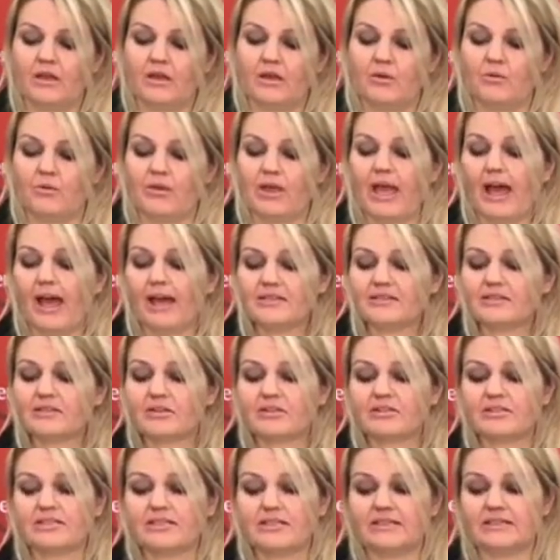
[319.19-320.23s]
We ask our
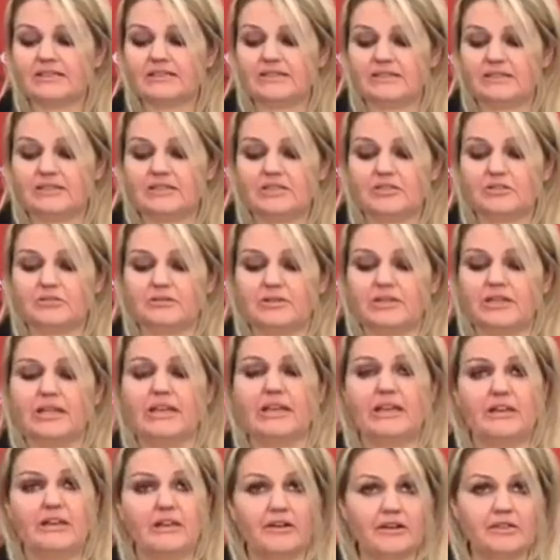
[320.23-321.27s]
citizens to
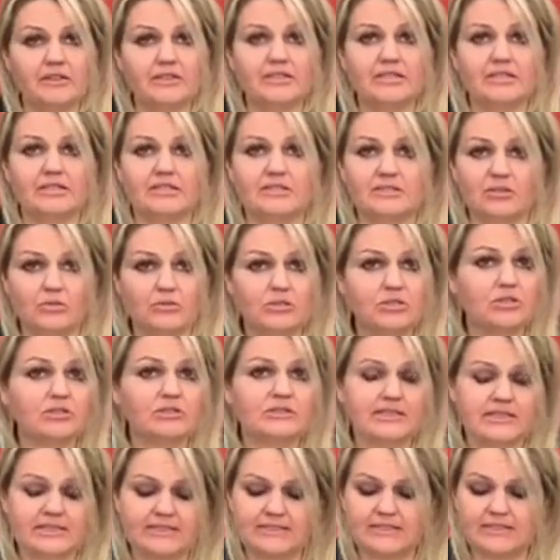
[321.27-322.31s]
adhere to social
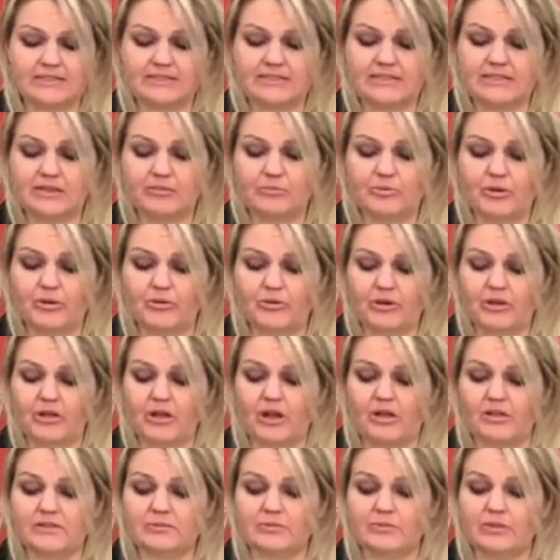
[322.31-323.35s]
distancing
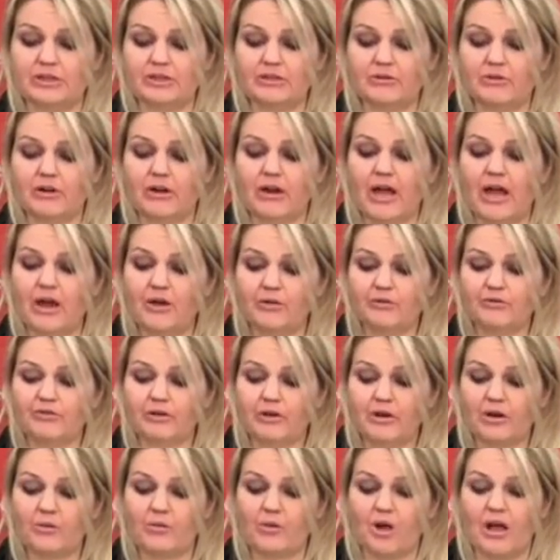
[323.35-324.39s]
protocols when you are out for
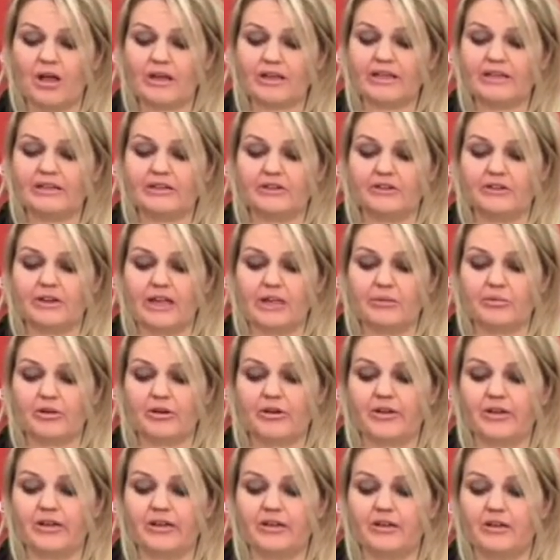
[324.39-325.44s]
a walk in your
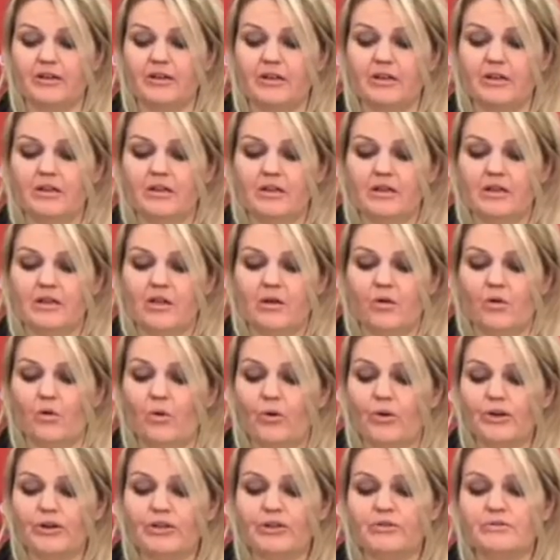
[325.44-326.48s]
neighborhood
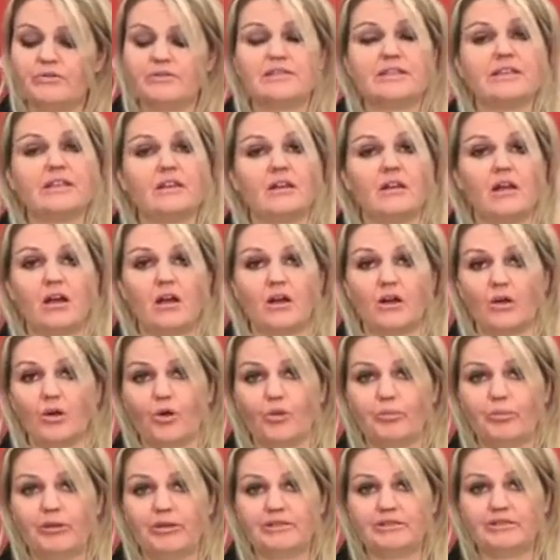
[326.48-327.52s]
or using our
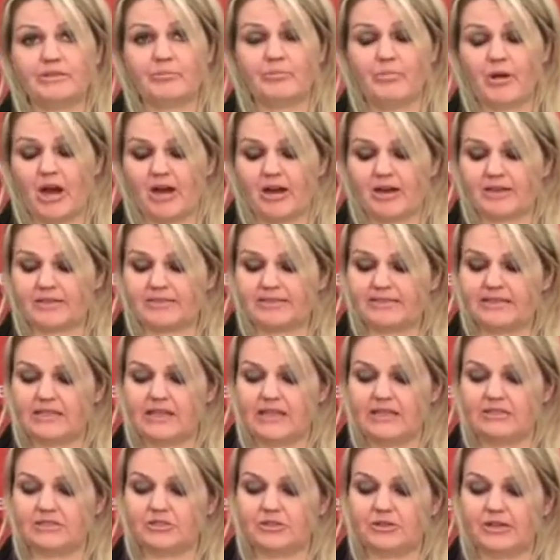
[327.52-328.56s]
open parks
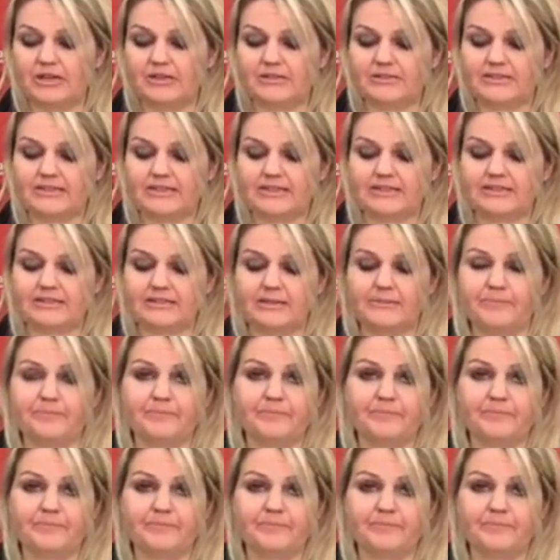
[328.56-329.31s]
and trails system.